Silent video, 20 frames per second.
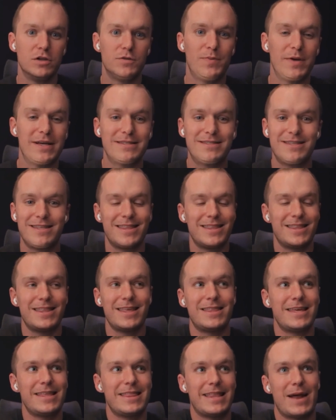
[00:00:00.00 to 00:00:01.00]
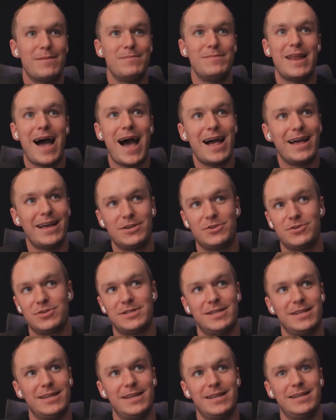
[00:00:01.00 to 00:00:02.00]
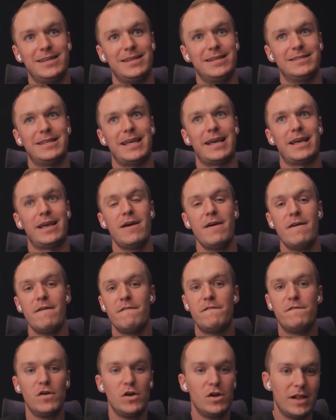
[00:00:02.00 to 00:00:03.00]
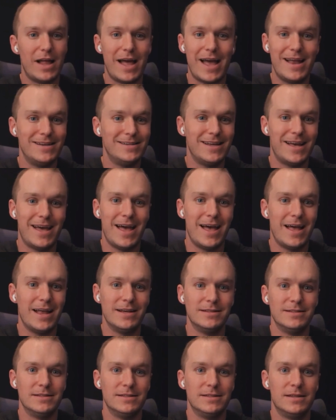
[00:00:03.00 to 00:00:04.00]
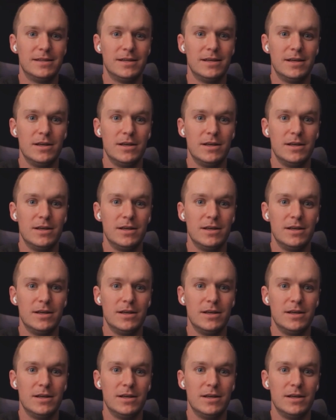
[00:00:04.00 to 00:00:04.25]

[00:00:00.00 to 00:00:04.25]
because the thing that I'm not interested in is like full end-to-end